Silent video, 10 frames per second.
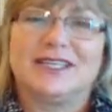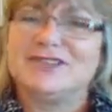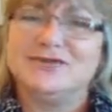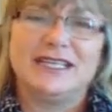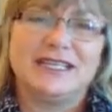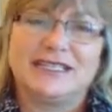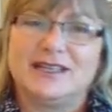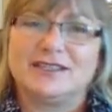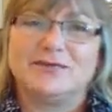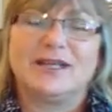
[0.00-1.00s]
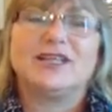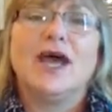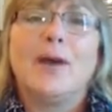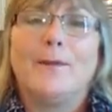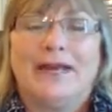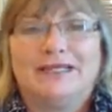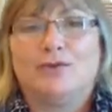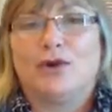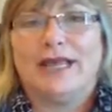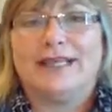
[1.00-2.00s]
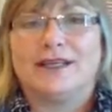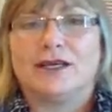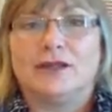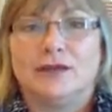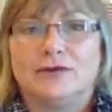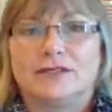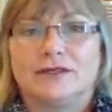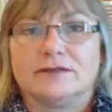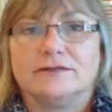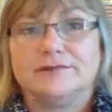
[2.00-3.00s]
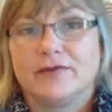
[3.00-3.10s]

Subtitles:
Doesn't really sell so much, but is more like the closer.